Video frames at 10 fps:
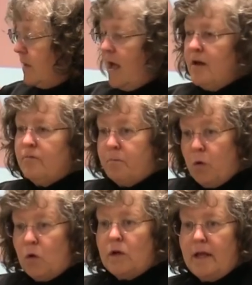to kind of
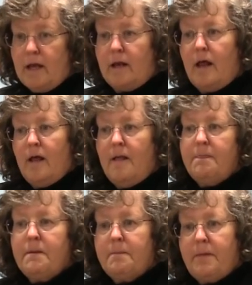pull in
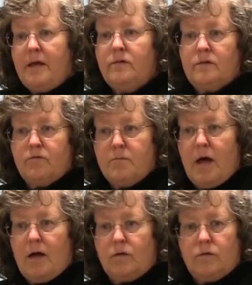the best of
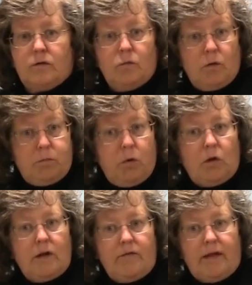models, and we'll
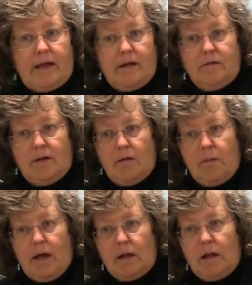pull in the Intel
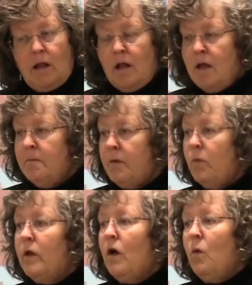model,
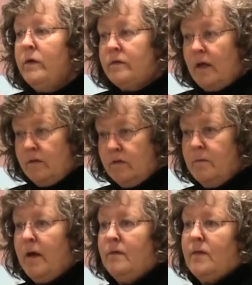but we'll always
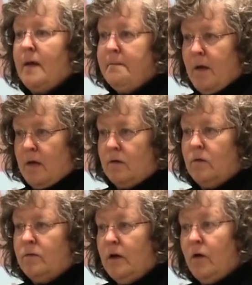customize that
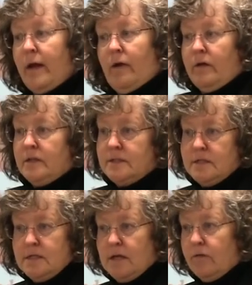model. You know,
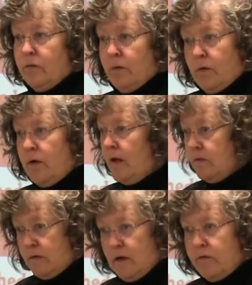Ericsson down the road
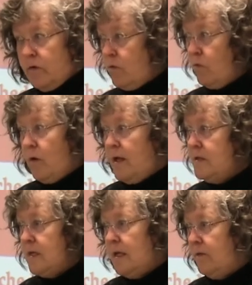has another
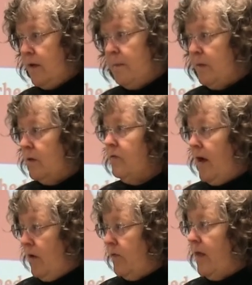great example of
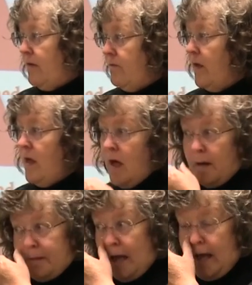how they've
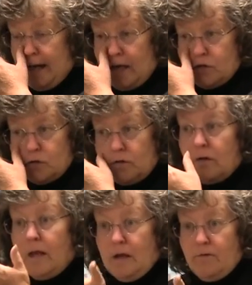applied Agile
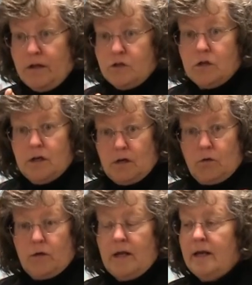to innovation and
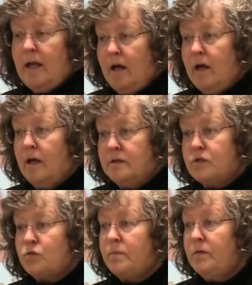create uh,
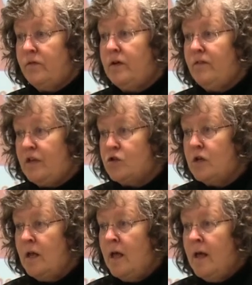disruptive
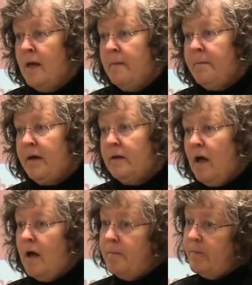innovation. But
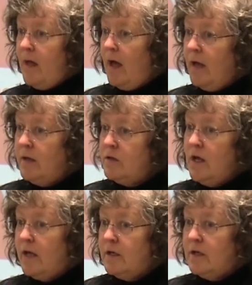um, I,
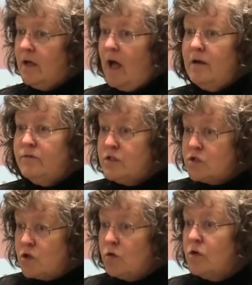I, kind of
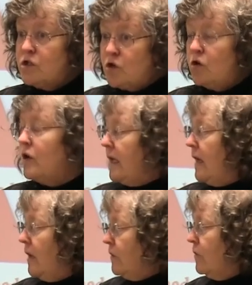discourage cookie
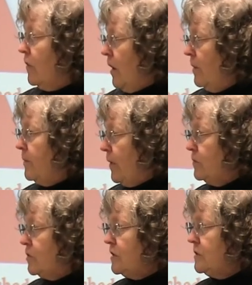cutter
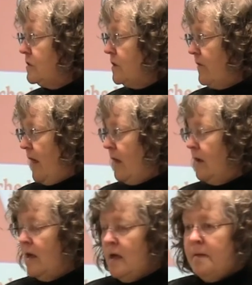approaches to that
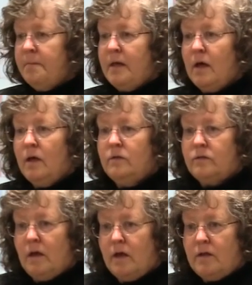
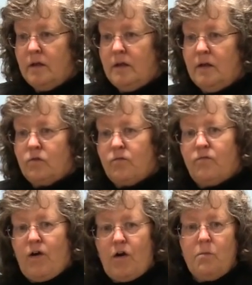because uh, it's
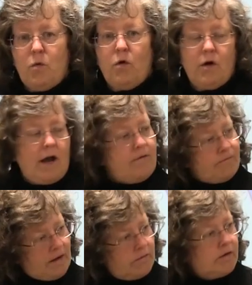far more, I
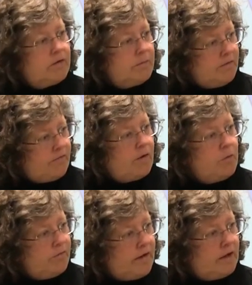found it to be far
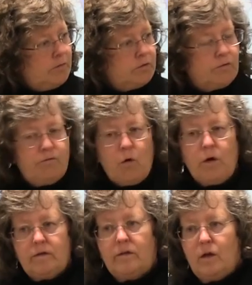more valuable to
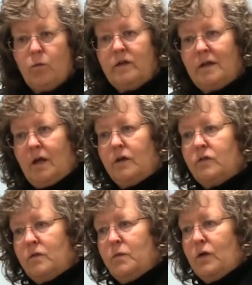focus on what the
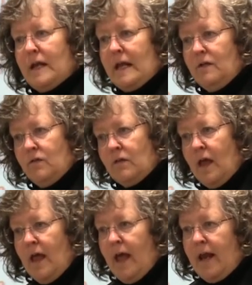customer needs
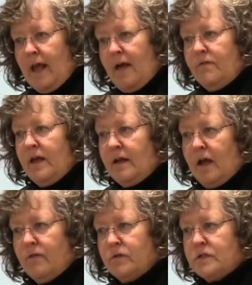and have that
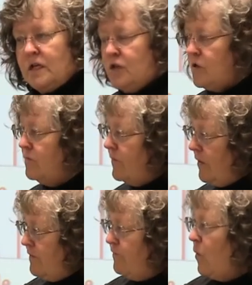conversation
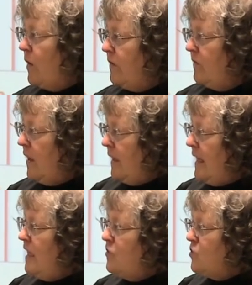very focused on
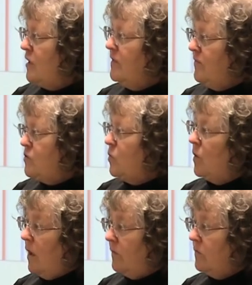each
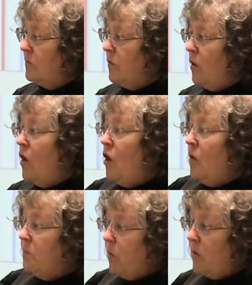individual customer,
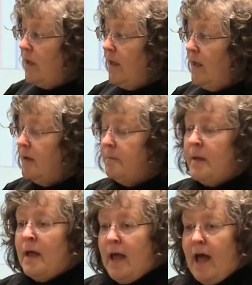pulling in,
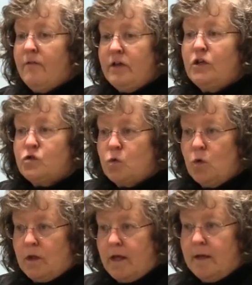having a
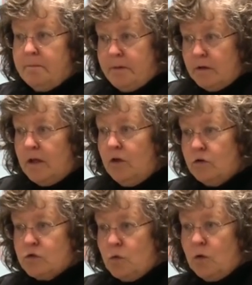toolkit, building
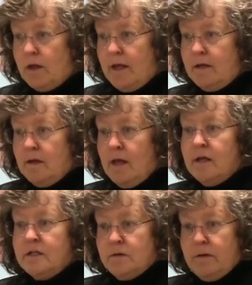your toolkit,
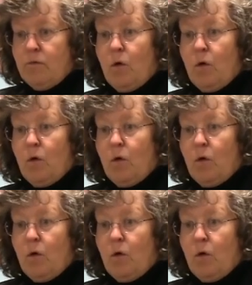to be